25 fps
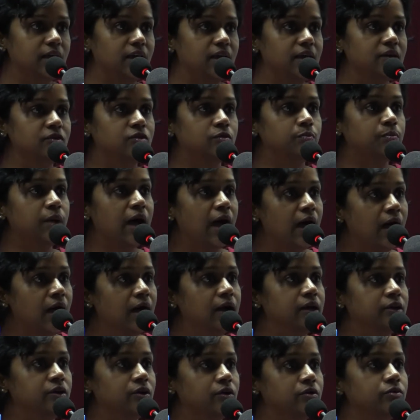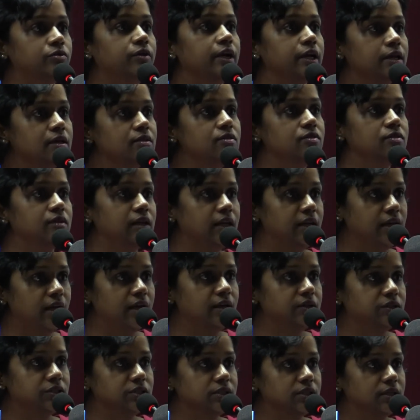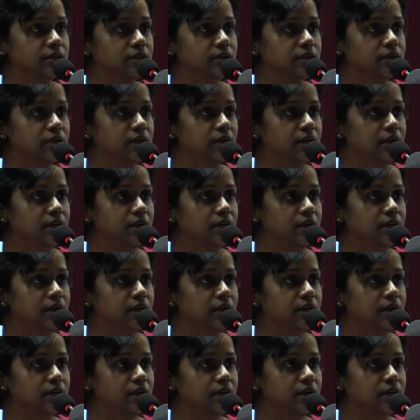is part of reconciliation.